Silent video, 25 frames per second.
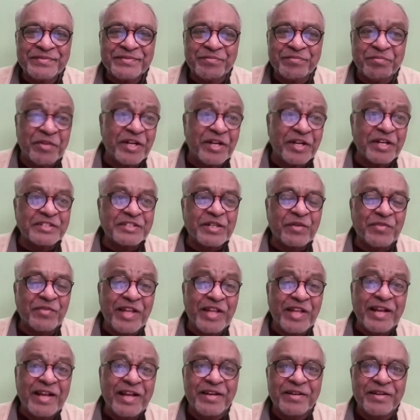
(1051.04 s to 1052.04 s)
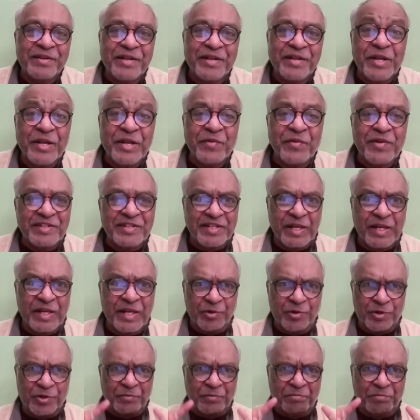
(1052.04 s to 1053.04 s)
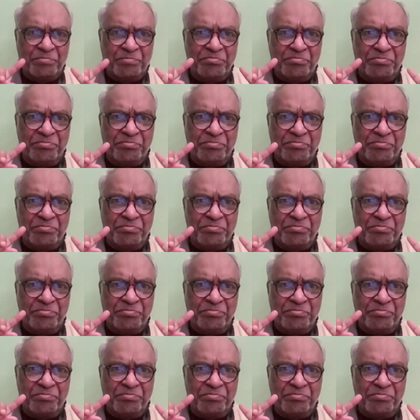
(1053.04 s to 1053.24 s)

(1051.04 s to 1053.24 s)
Because of that, he was able to